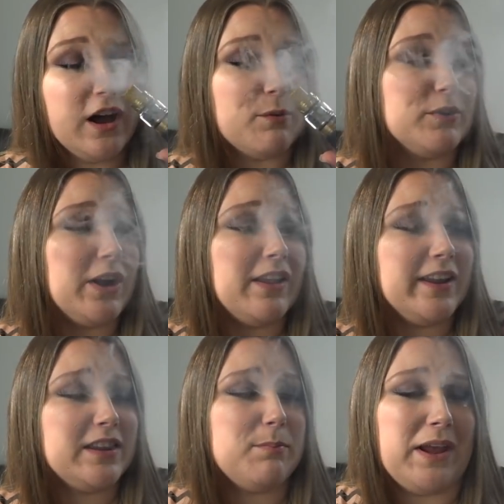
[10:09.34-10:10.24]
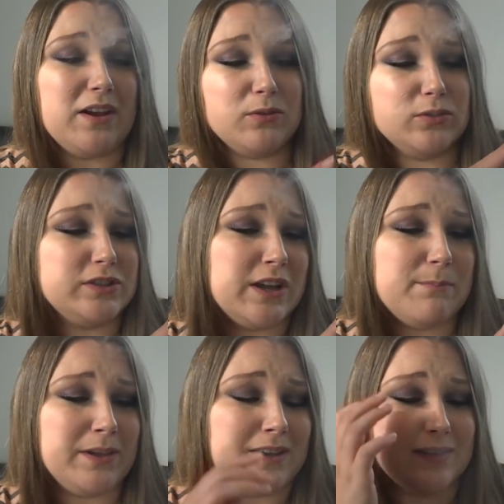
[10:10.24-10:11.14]
I wonder how like the paint holds
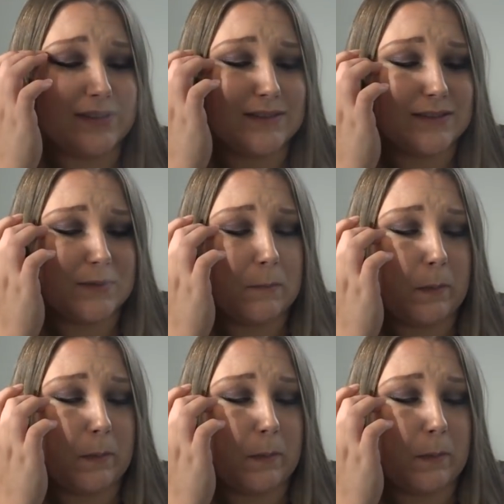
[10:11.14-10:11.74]
up because